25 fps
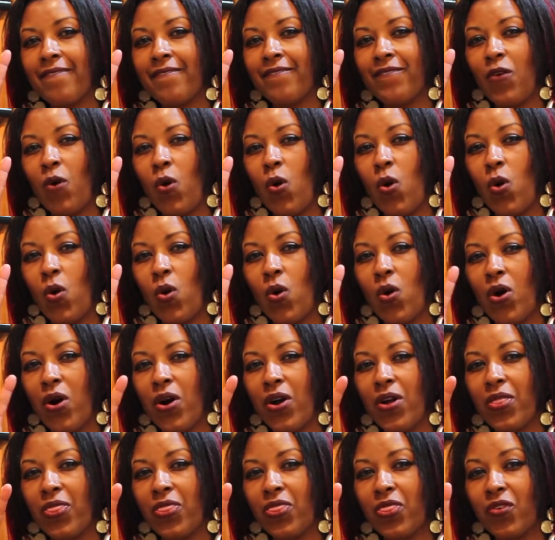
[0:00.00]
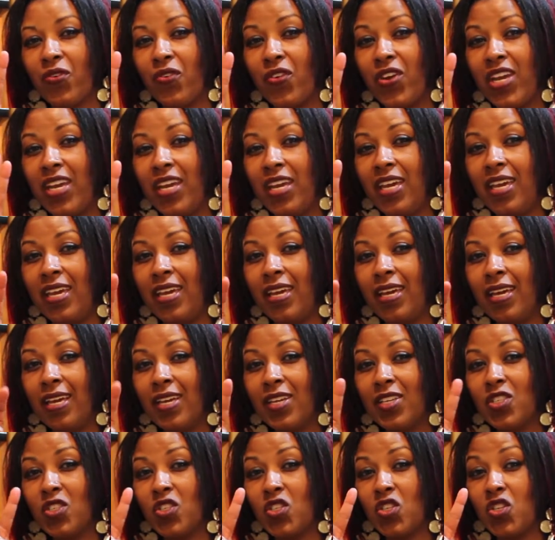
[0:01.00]
4, 3,
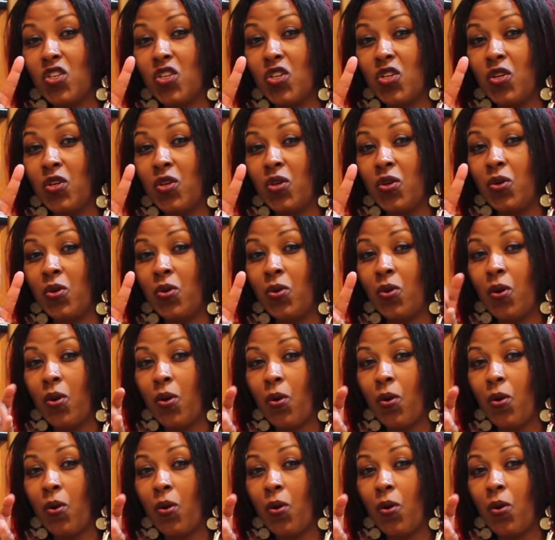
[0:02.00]
2,